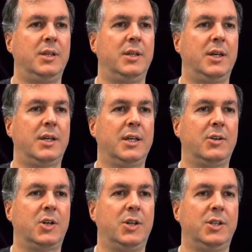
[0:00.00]
I kind
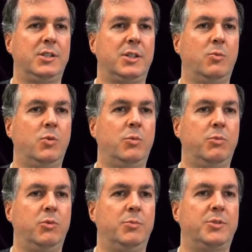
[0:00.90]
of call these the whoop
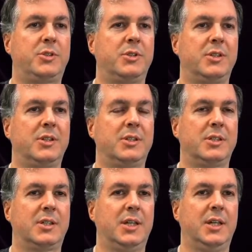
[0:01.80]
whoops, because
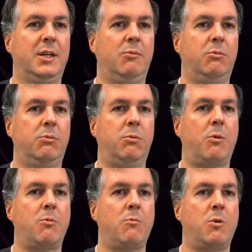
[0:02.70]
it kind of had a whoop